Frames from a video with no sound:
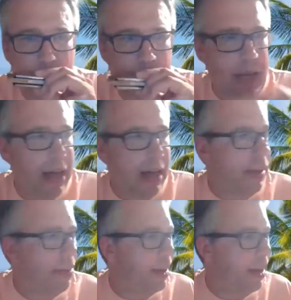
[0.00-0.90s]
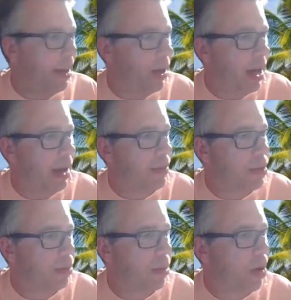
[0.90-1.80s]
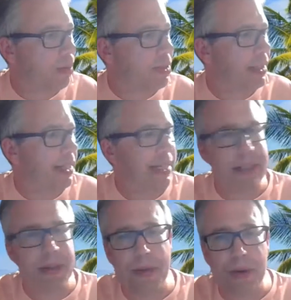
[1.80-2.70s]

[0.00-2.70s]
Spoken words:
and I think I will have some harps in the easy third